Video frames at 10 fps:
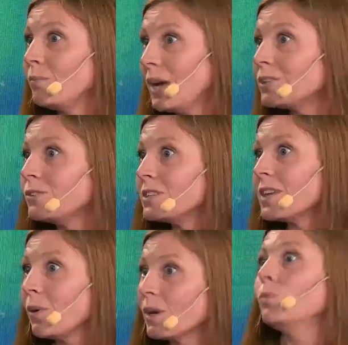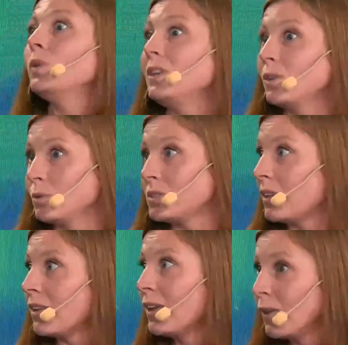batteries? How can we use
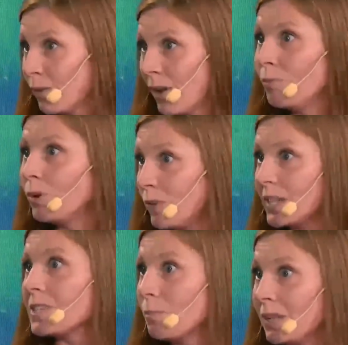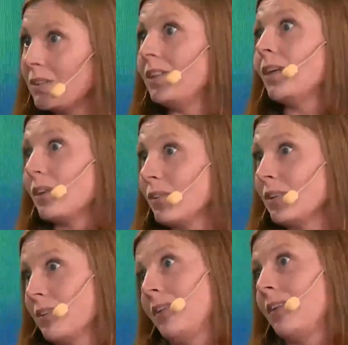it to have more flexibility in the
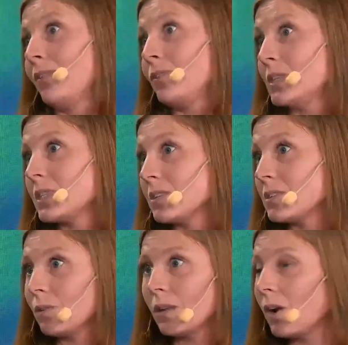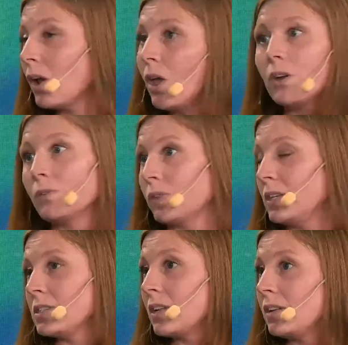grid, for instance? So there are a lot of
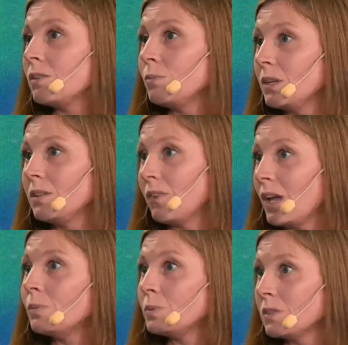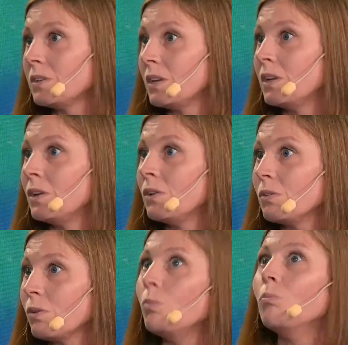things that need to be developed
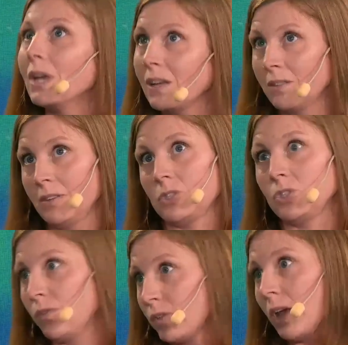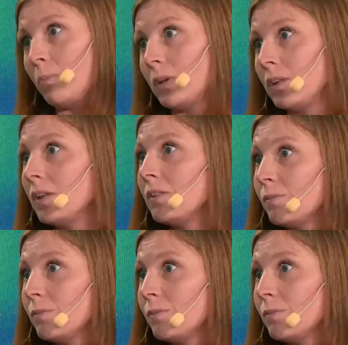to make this shift happen then.